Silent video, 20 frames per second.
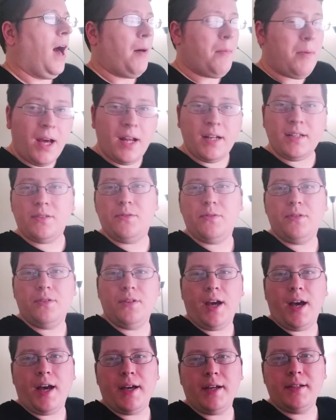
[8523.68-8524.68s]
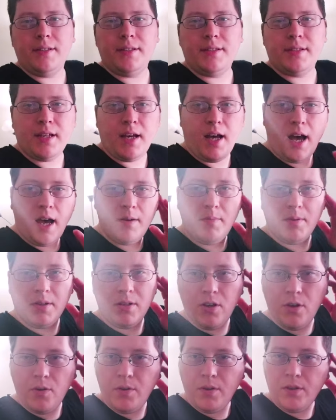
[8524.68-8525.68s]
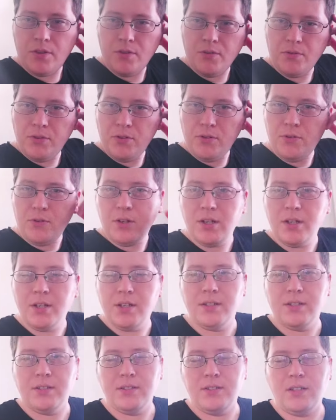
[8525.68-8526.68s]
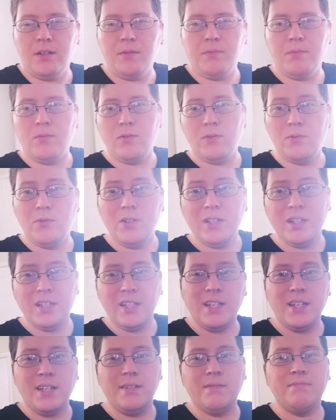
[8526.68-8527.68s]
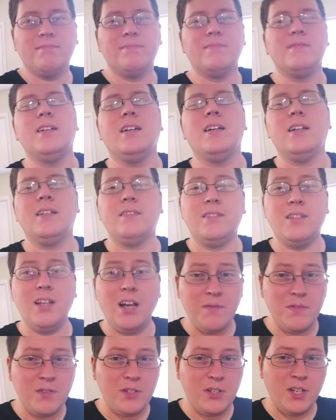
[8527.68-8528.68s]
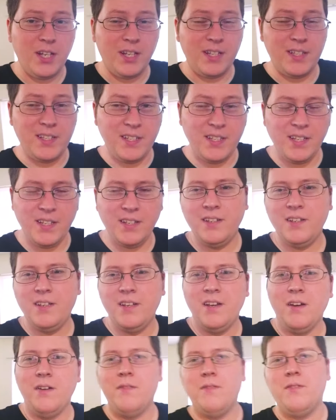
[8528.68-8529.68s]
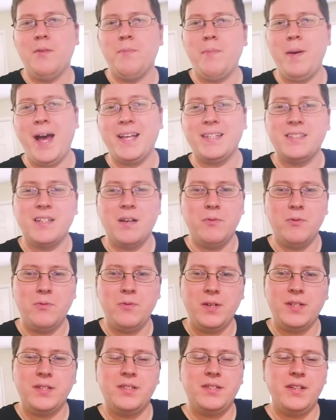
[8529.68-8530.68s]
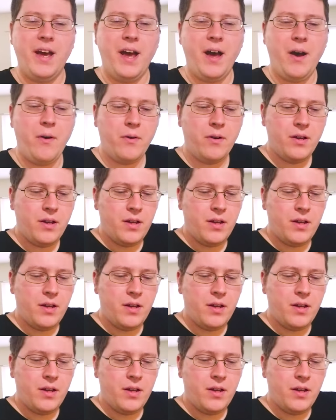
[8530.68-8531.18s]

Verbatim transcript: be honest with you guys, I've been going through some really tough shit for the past couple weeks now.